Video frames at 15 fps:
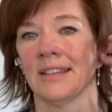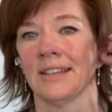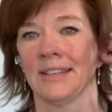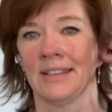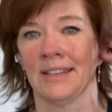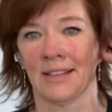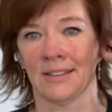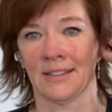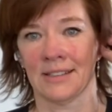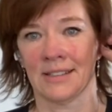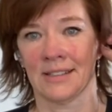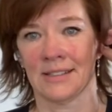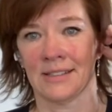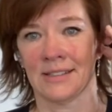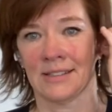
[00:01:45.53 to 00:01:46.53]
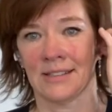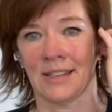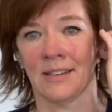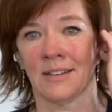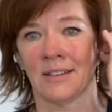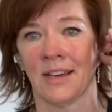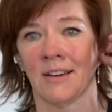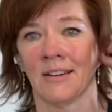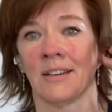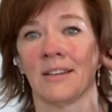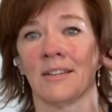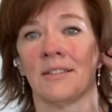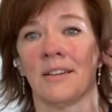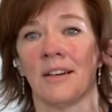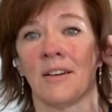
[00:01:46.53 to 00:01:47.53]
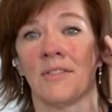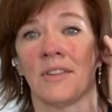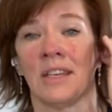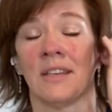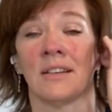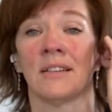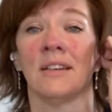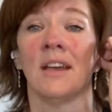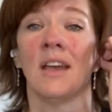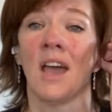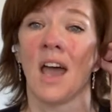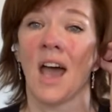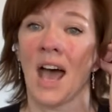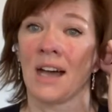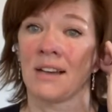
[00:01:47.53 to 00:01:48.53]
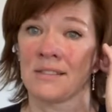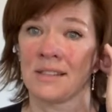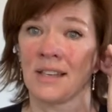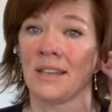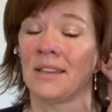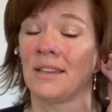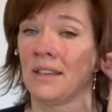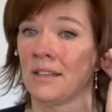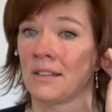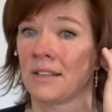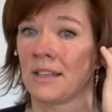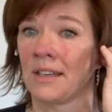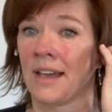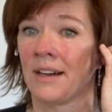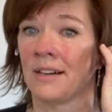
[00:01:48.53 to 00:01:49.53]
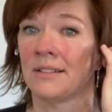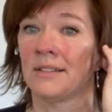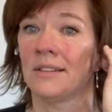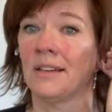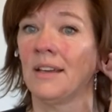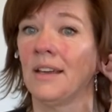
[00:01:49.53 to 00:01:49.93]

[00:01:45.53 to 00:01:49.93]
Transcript: and down into the center area of the ear, outside of the ear canal.